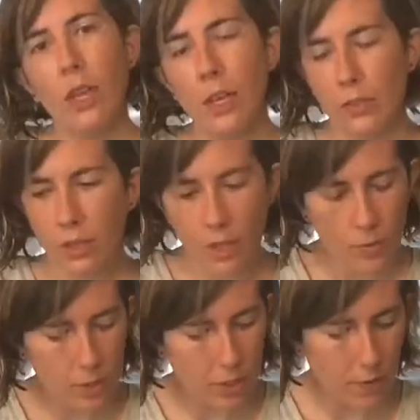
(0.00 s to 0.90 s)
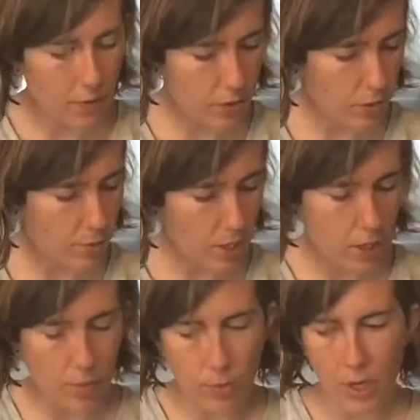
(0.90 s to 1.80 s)
yeah, so now we just have to
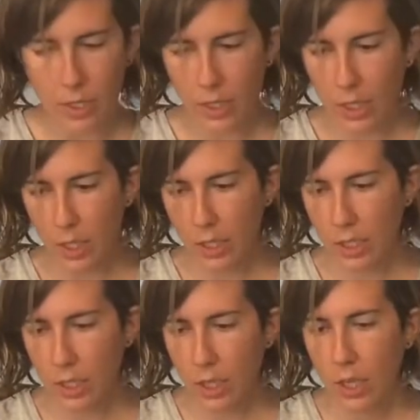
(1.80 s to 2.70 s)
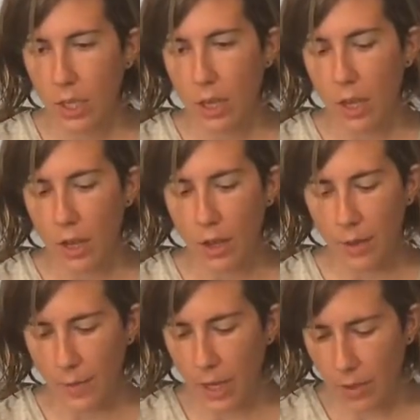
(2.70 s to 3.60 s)
repeat the process.
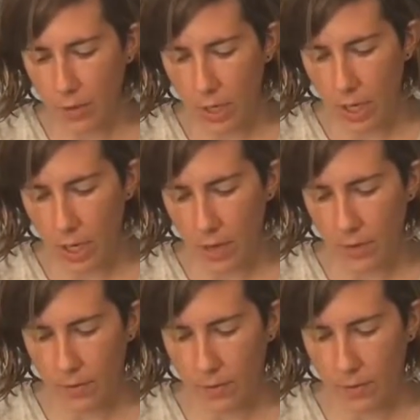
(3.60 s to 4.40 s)
I already have,